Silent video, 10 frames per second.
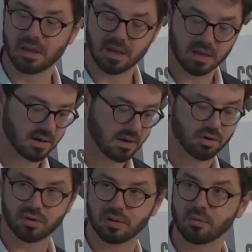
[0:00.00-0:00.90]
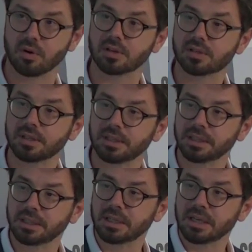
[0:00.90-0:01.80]
They're also in the works.
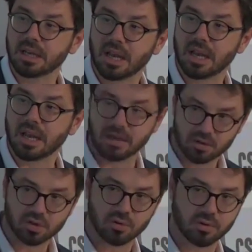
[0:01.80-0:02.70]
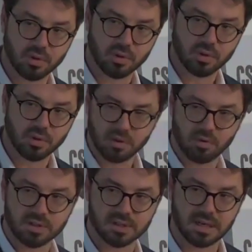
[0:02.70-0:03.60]
And also in the
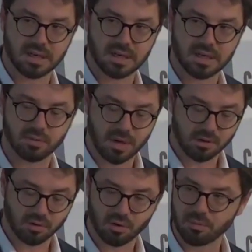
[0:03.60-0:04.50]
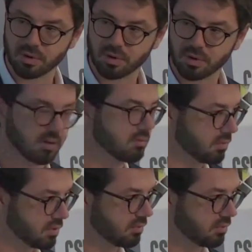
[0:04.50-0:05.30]
works is the linking with macroeconomic model